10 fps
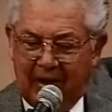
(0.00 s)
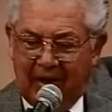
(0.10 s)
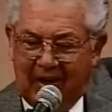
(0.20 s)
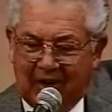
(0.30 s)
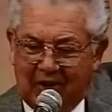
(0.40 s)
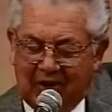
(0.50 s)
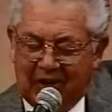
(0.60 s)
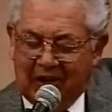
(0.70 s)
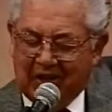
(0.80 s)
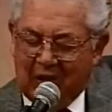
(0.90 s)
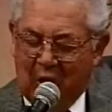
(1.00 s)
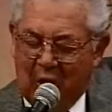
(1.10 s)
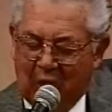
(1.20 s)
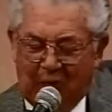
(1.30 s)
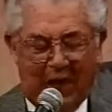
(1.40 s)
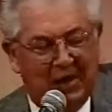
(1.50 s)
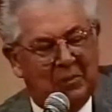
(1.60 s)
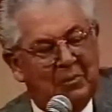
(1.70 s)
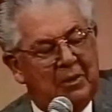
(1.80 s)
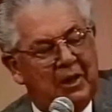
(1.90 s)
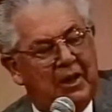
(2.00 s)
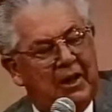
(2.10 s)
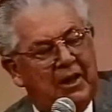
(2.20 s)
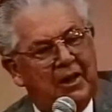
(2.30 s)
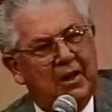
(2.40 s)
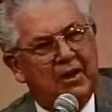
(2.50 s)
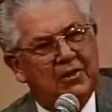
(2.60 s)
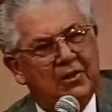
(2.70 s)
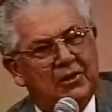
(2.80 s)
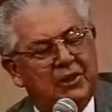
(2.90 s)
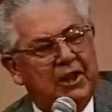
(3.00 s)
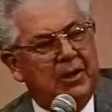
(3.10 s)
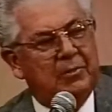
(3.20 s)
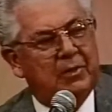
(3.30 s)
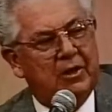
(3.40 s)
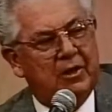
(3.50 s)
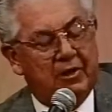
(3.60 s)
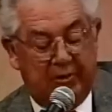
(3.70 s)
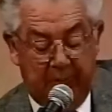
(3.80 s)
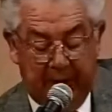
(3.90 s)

it just takes an awful lot of money. It, it seems uh, to me